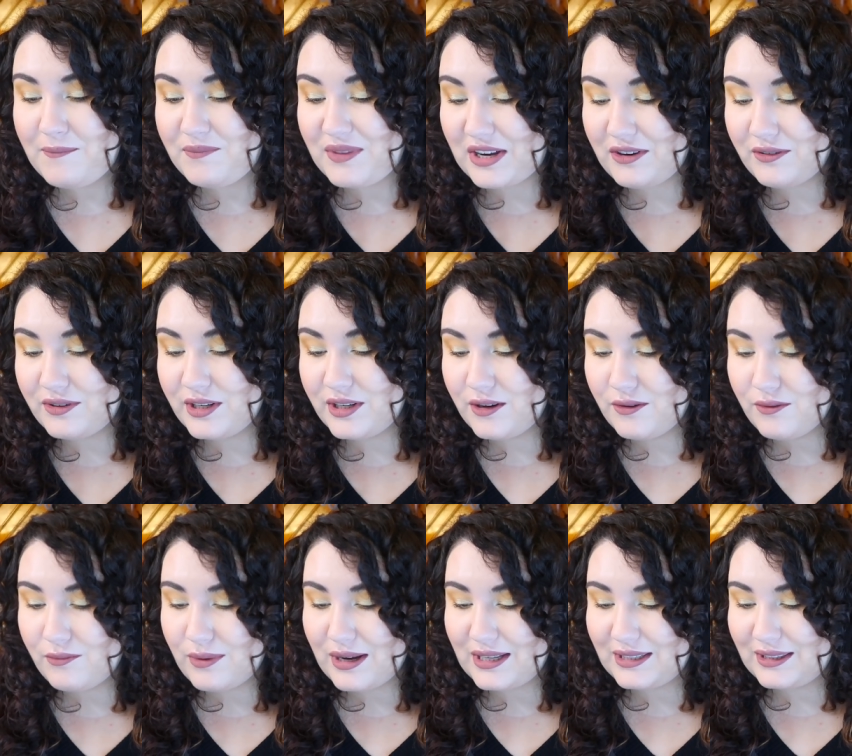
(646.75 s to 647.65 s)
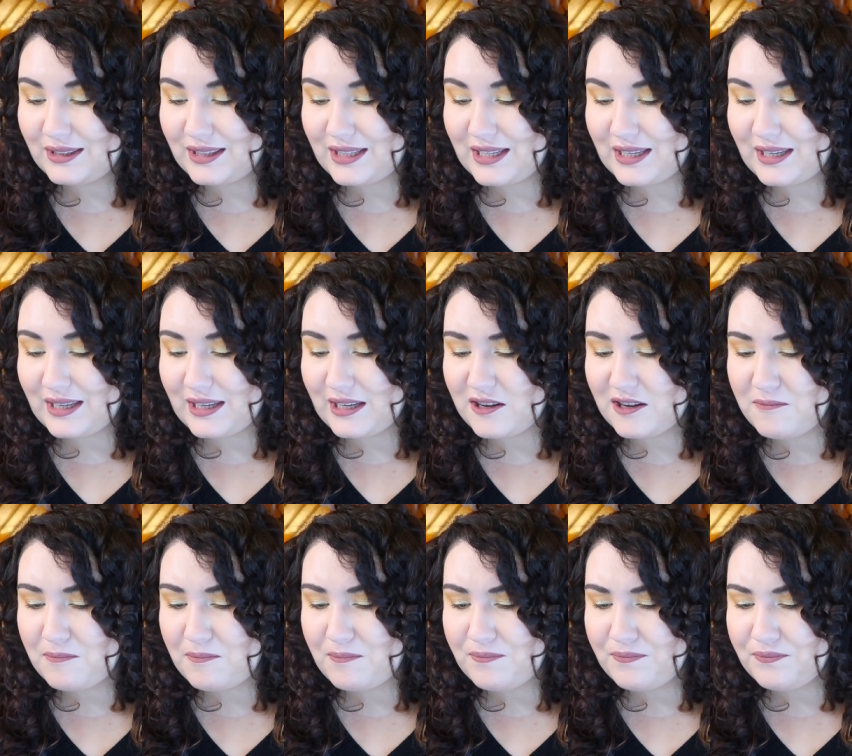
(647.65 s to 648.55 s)
I don't know what the
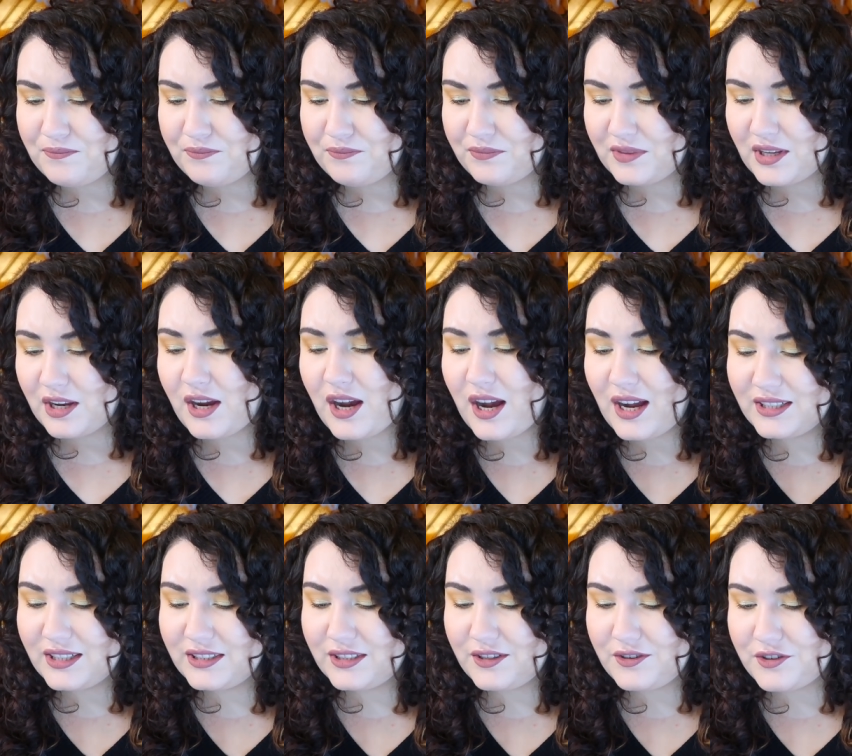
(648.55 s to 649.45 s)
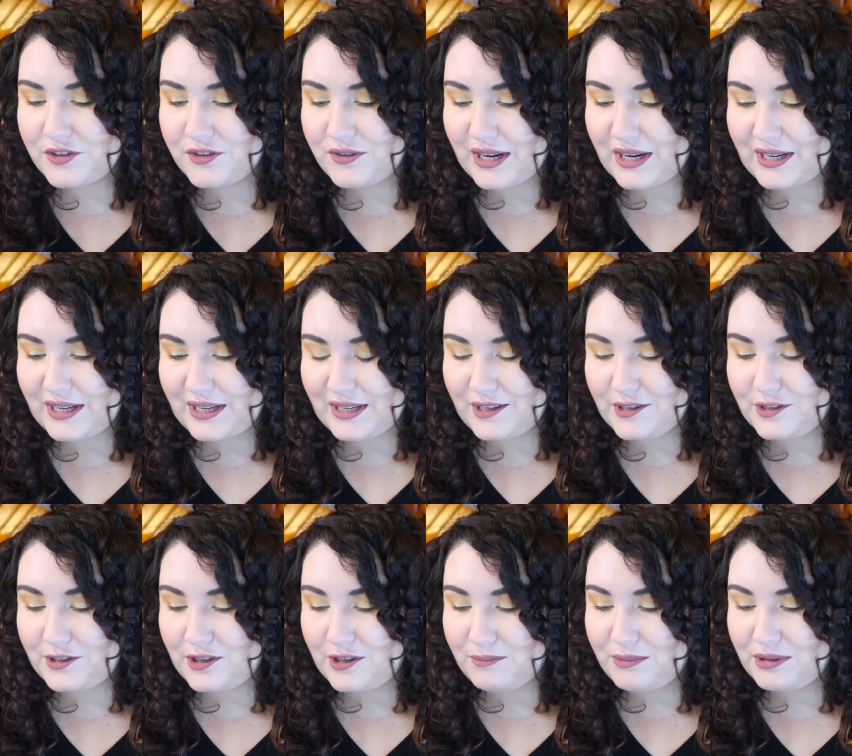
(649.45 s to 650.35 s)
concentrate
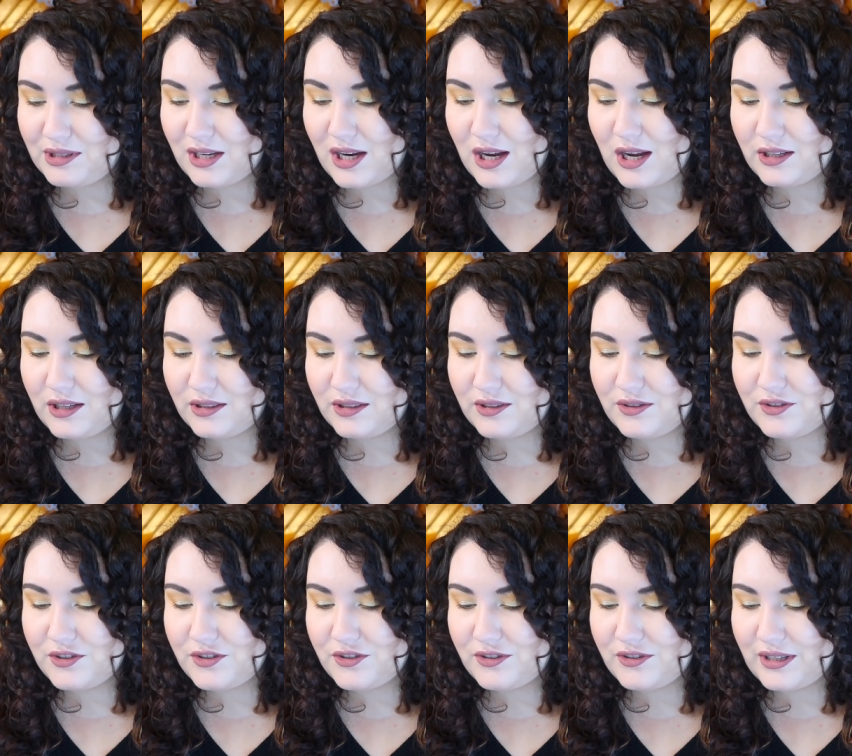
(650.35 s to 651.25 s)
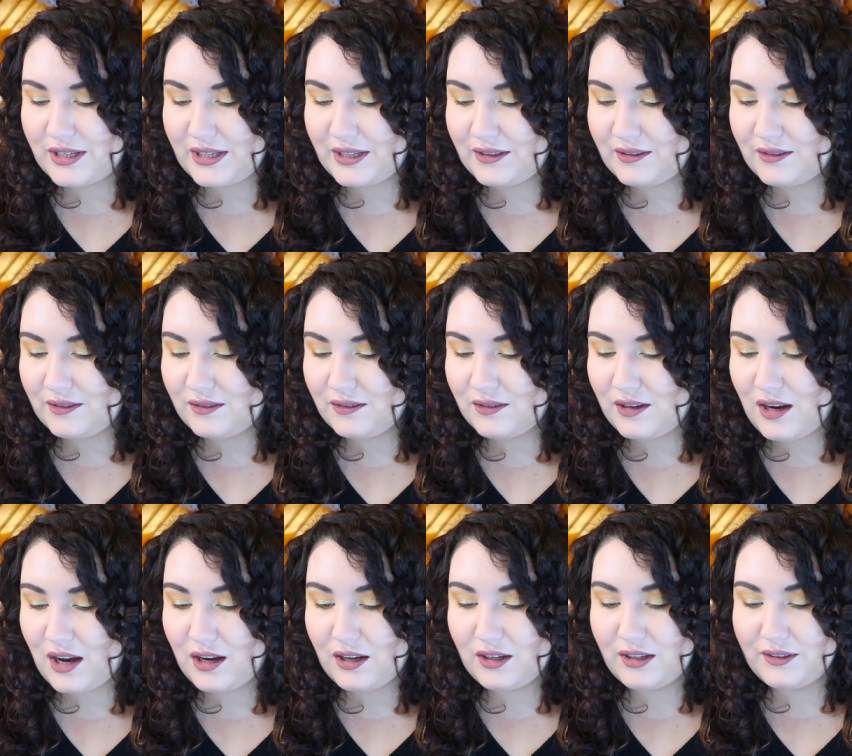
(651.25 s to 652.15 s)
is. Do you put the concentrate
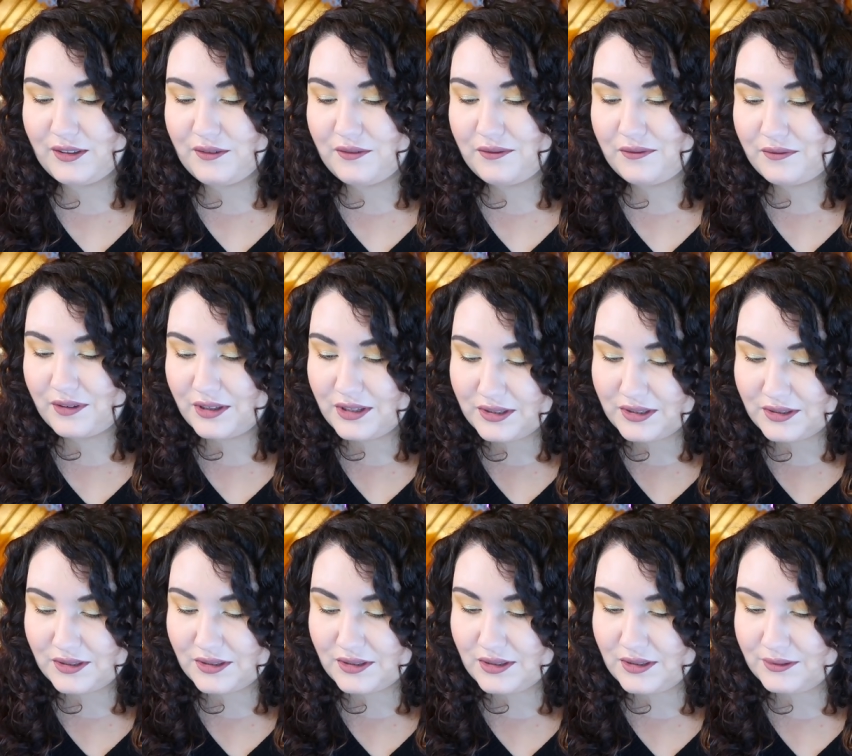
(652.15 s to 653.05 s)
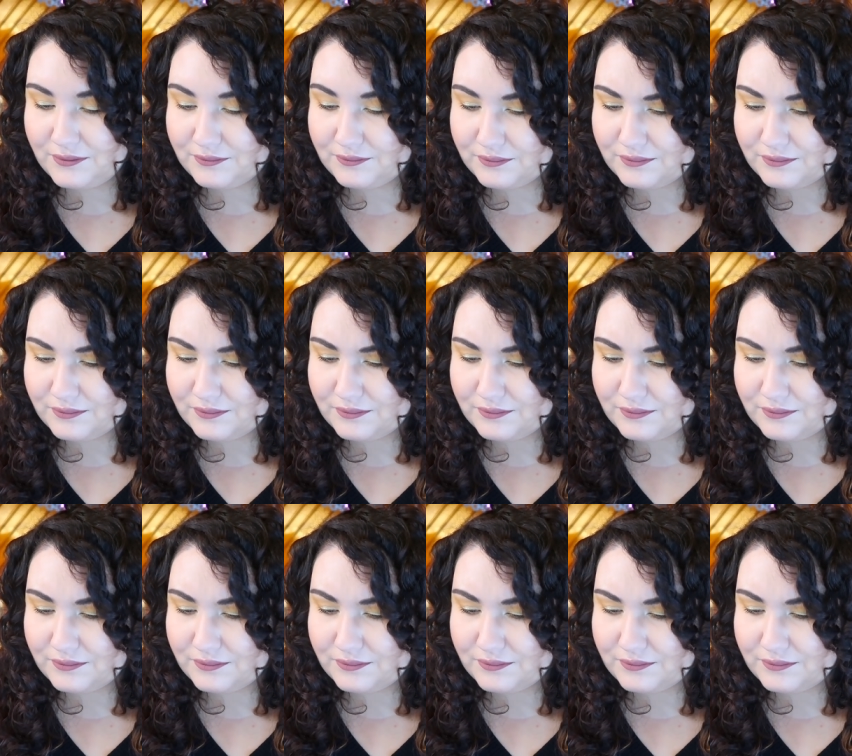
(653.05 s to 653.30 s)
on first?